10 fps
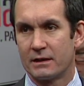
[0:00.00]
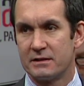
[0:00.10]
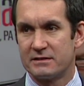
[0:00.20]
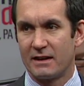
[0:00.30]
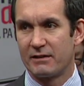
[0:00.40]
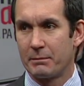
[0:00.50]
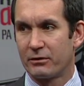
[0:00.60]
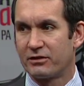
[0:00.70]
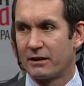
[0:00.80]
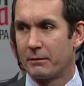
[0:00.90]
70
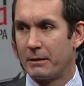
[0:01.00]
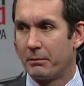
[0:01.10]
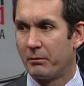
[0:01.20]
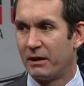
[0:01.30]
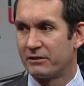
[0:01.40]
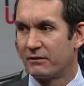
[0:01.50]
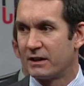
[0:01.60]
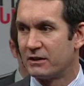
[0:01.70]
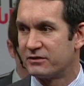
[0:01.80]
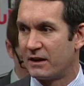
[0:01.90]
percent of the people of
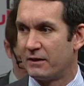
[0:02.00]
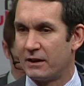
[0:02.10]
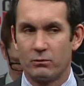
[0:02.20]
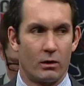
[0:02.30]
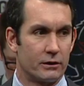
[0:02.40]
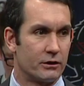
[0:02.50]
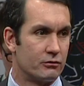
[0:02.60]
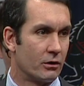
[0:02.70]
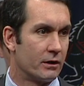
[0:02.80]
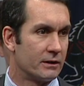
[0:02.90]
Pennsylvania say they want the
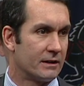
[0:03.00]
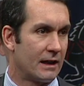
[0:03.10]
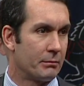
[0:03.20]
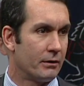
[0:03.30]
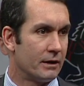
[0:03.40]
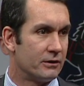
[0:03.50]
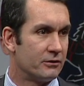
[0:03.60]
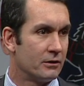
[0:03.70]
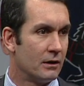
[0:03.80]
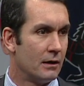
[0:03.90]
drilling to take place